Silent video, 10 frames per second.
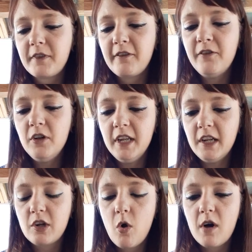fully
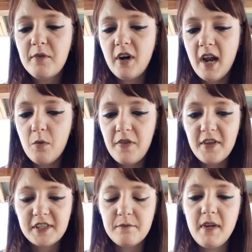incorporate what
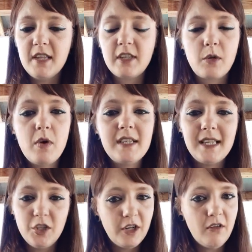this means. Like, what does it
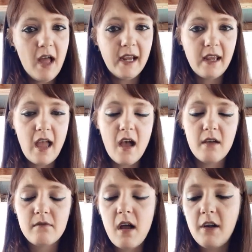look like
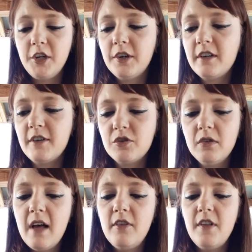on your individual
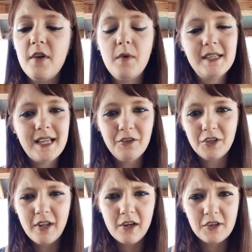level, and then what does that look
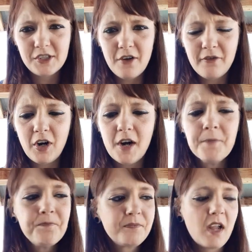like also for
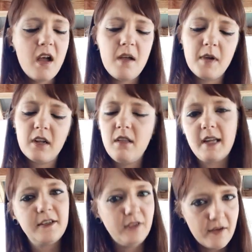a
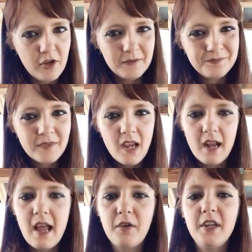collective level? And
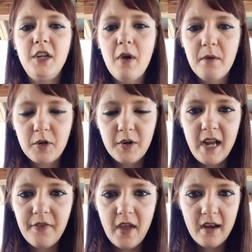how can you help
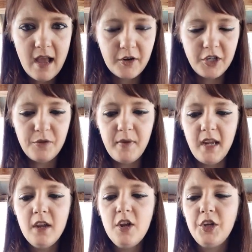create that, and how can you
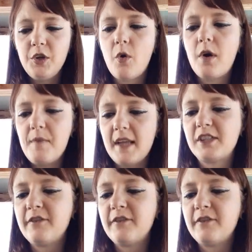be your best